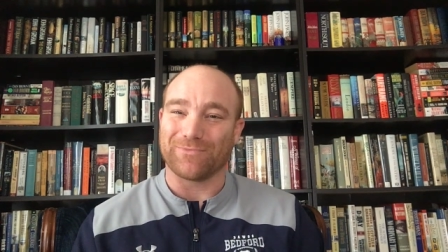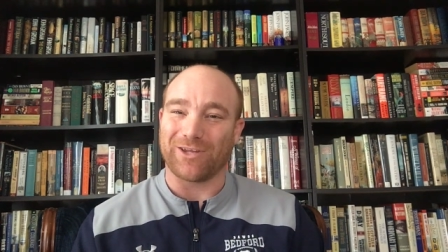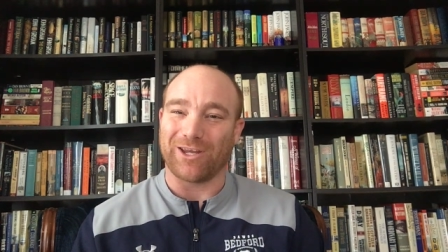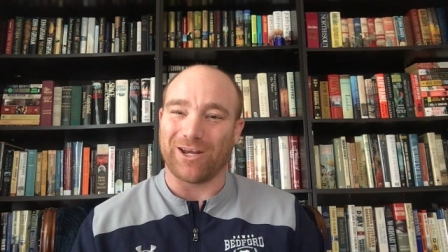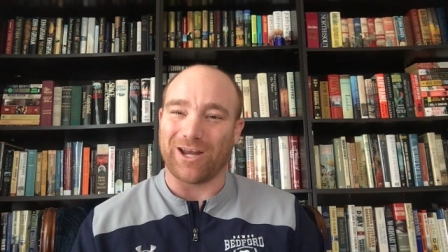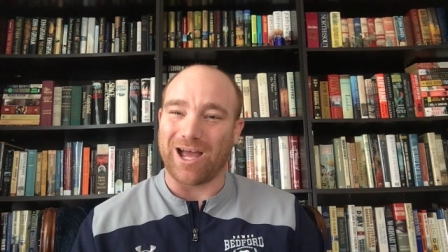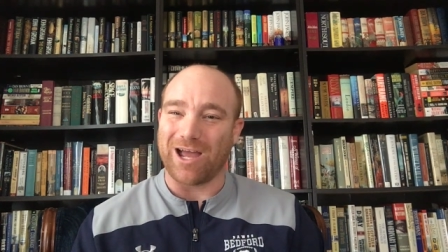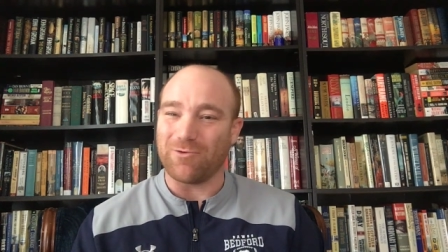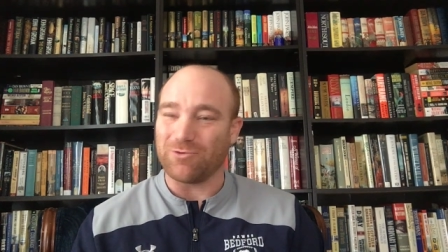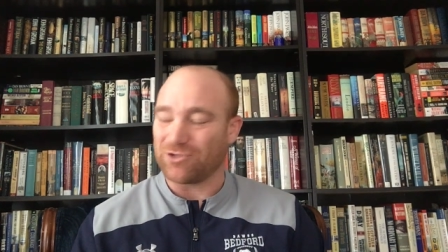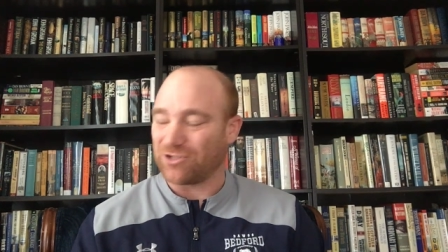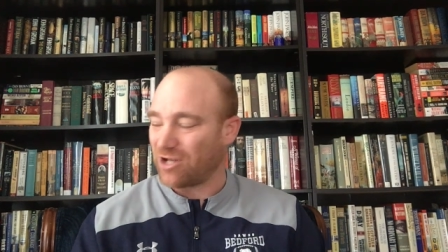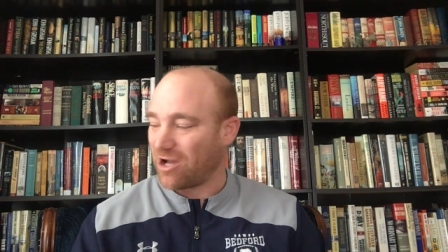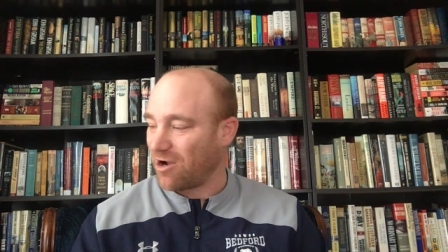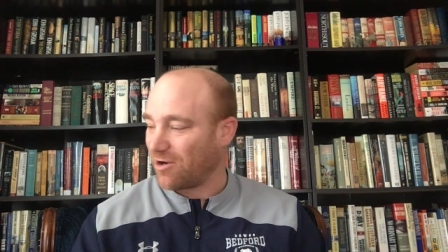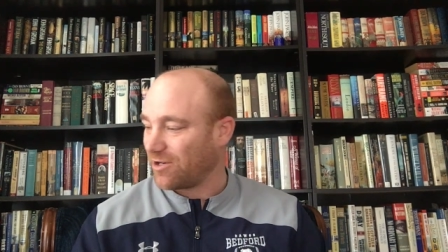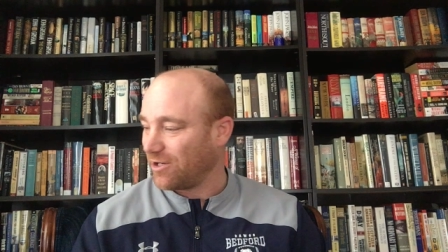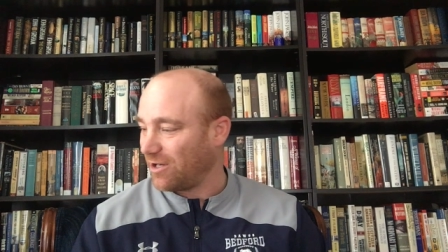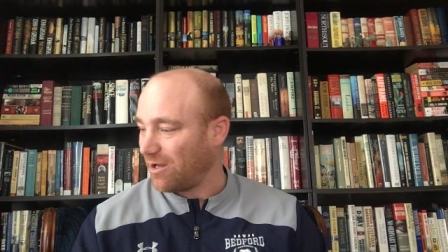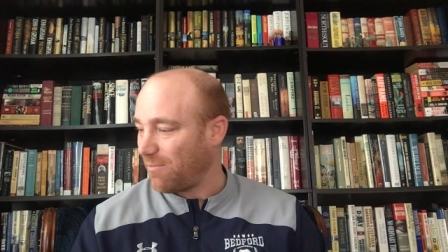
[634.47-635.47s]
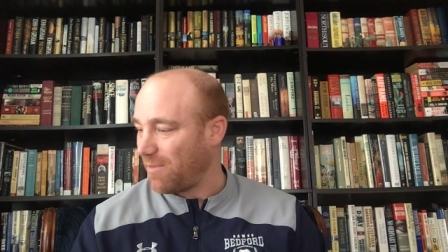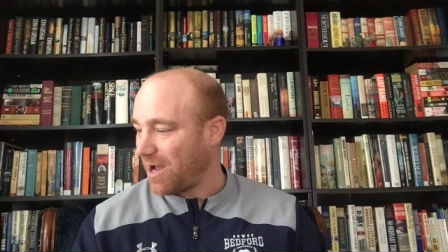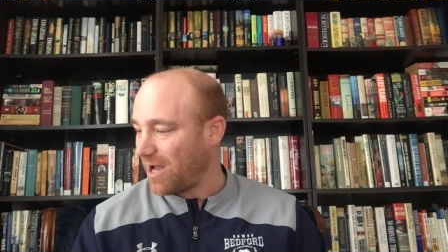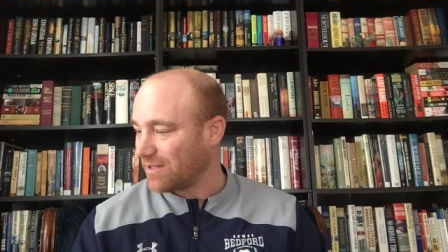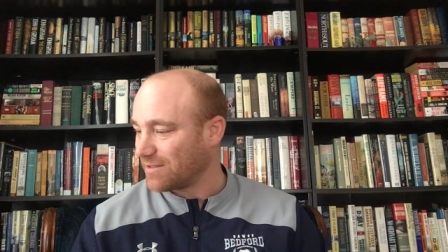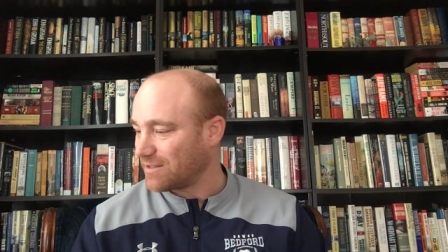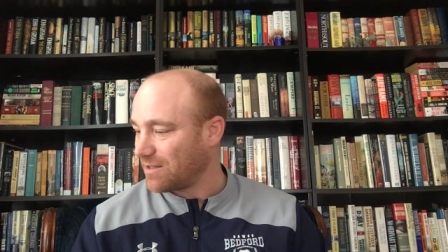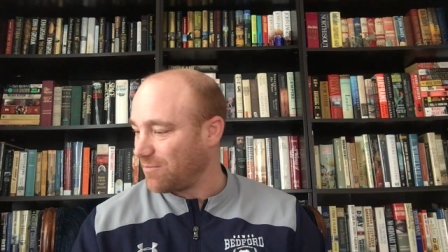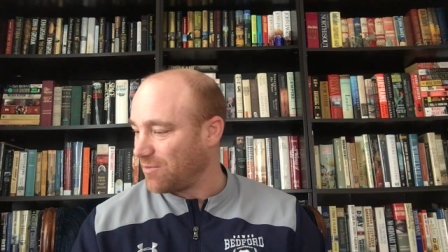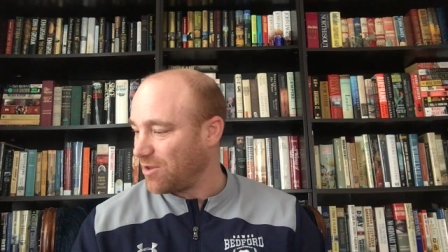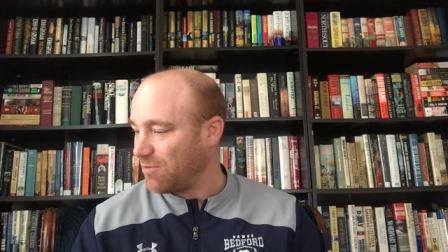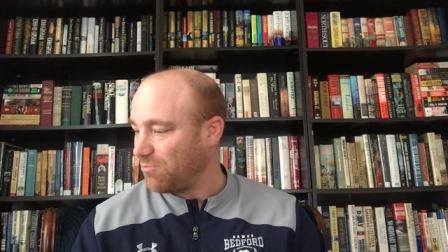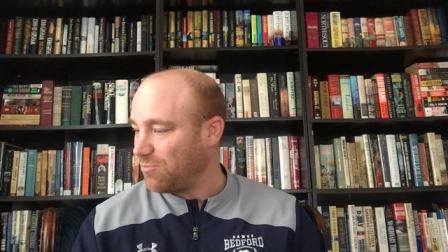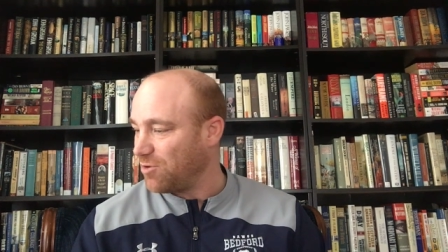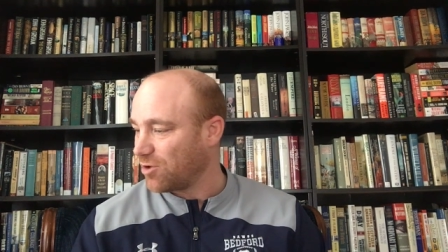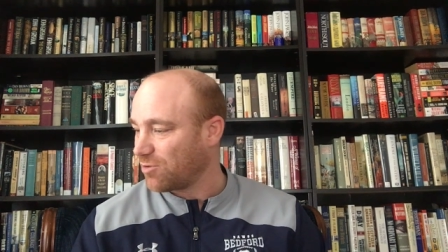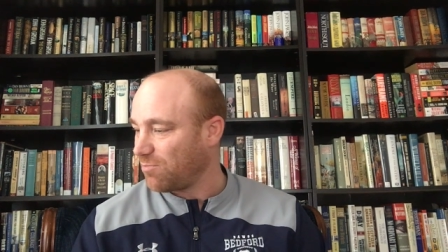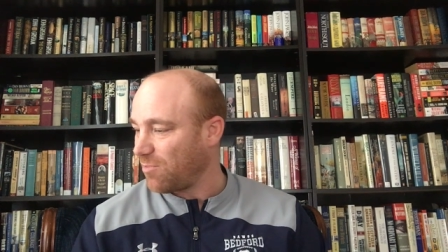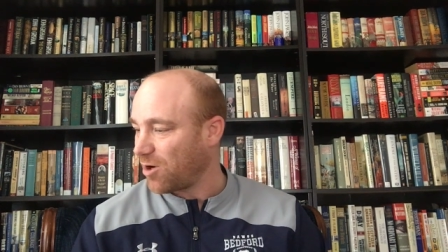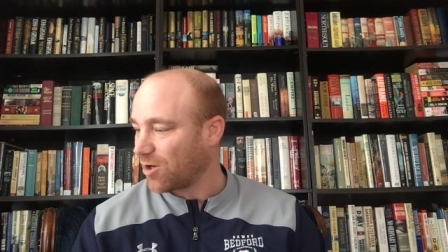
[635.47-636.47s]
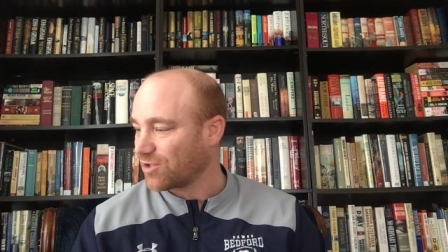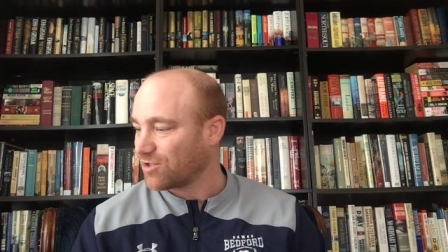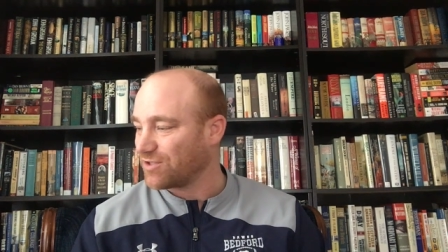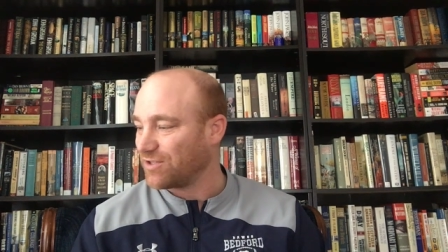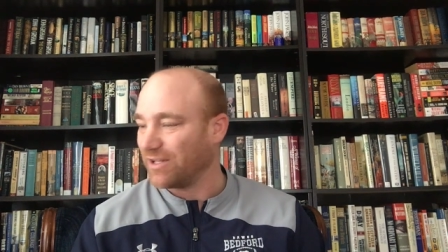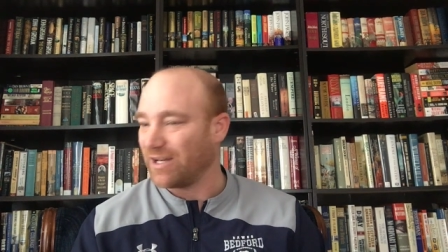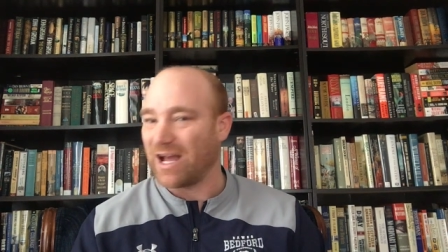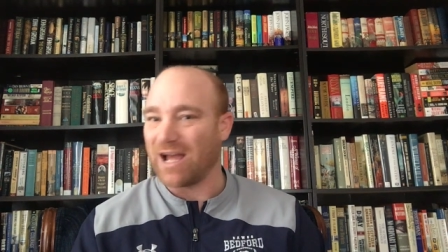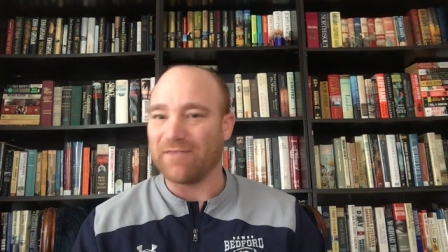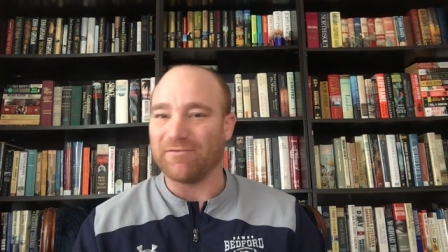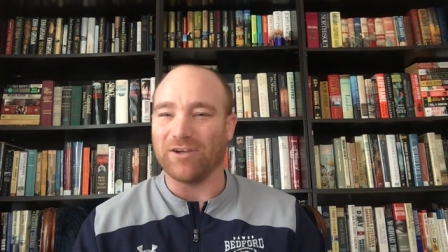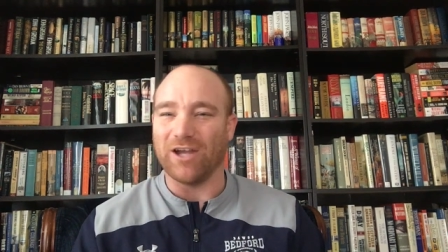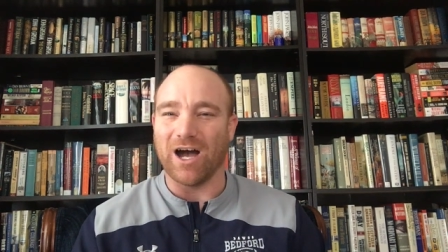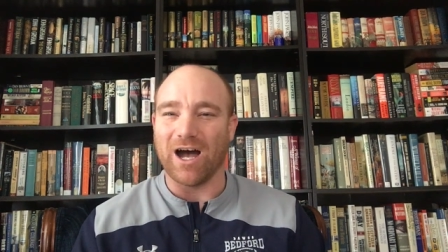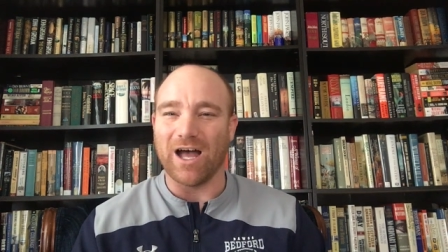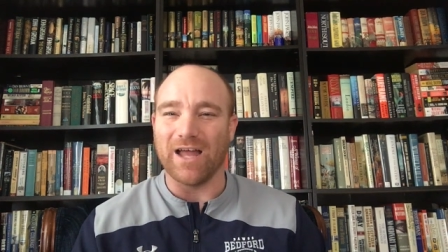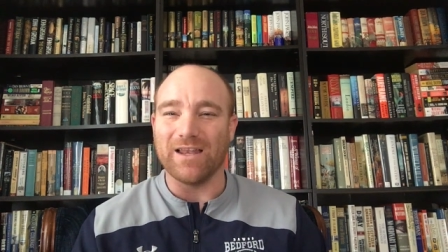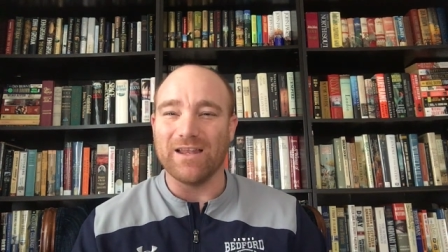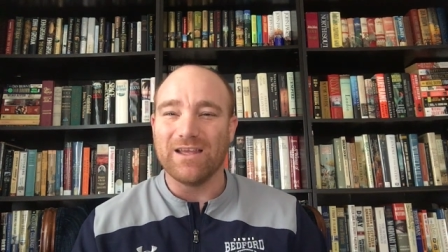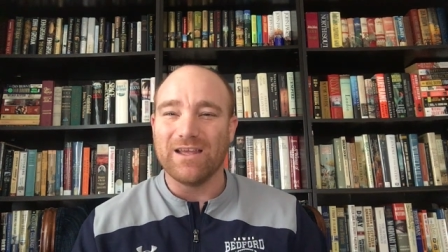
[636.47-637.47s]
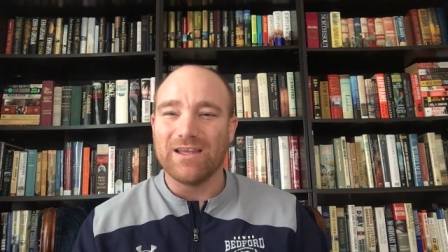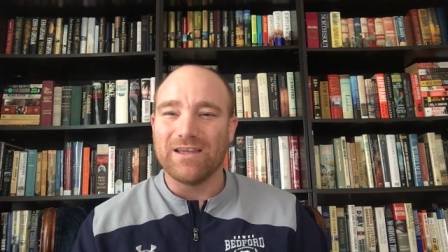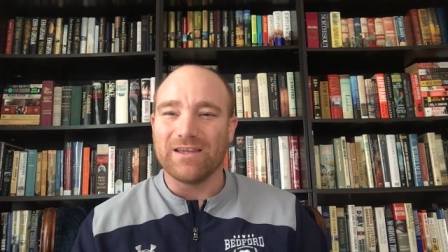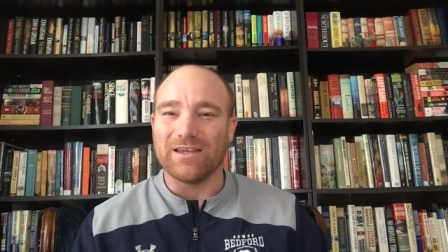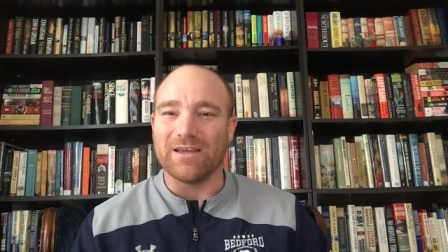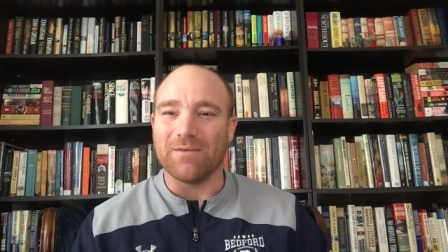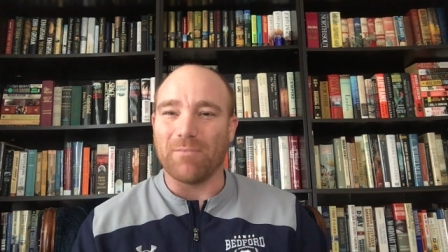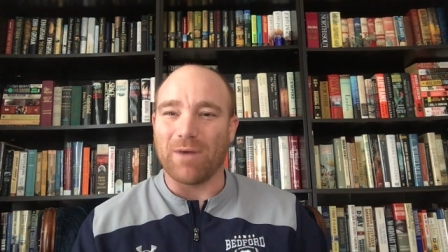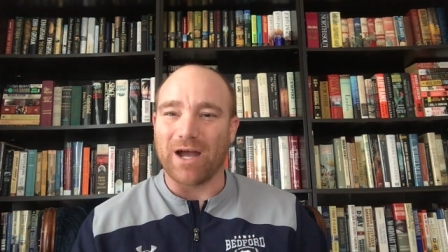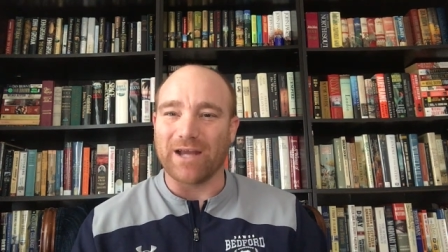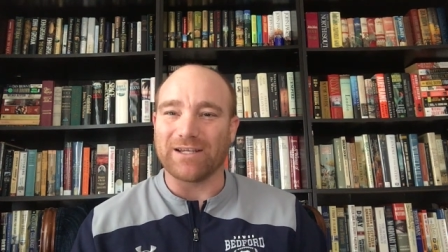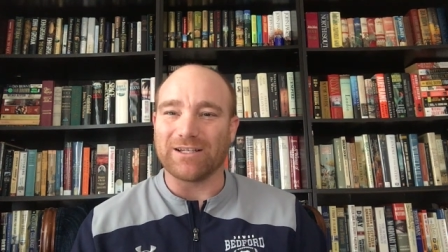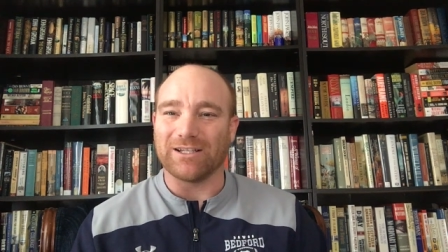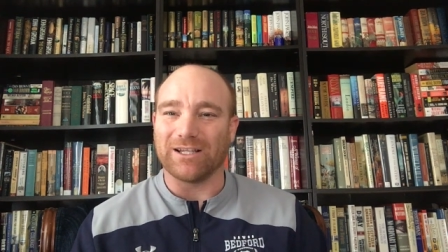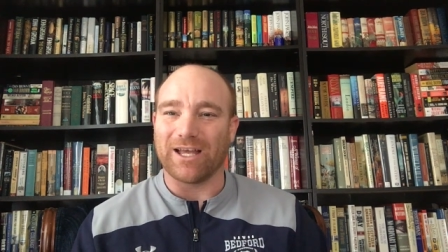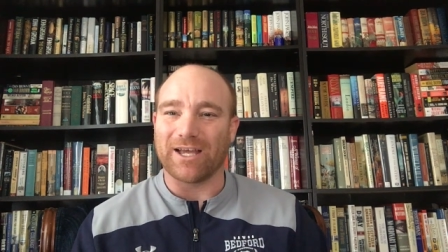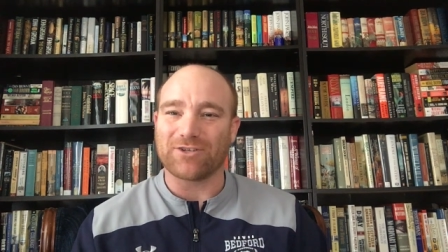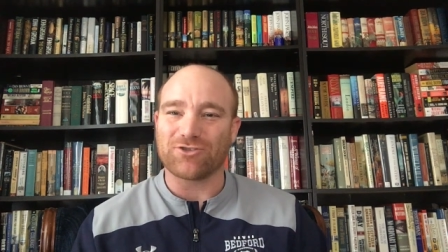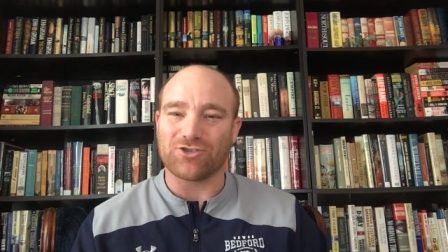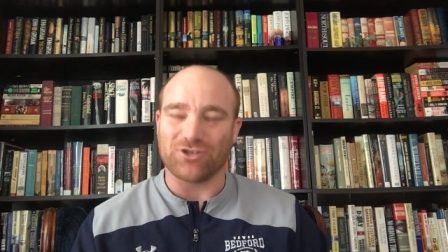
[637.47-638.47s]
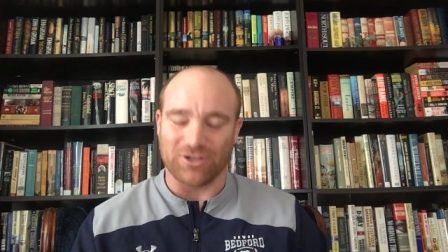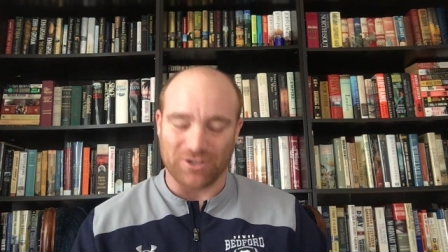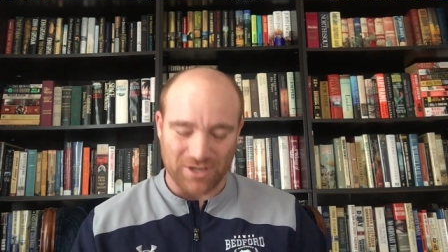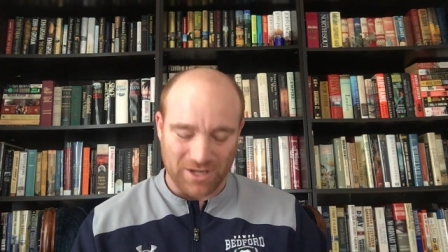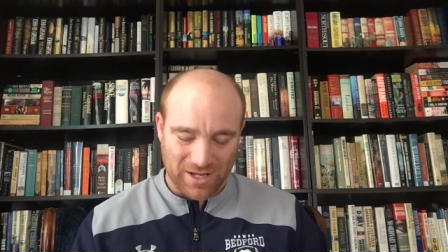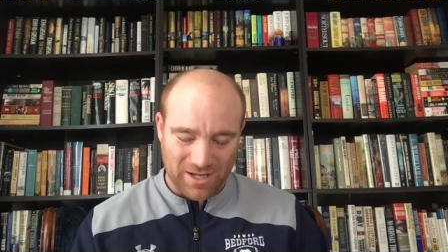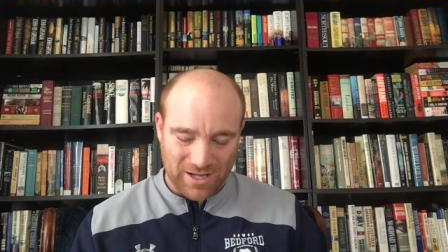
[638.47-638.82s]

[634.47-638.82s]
And I was talking about some of the bookmarks that I've got in my collection.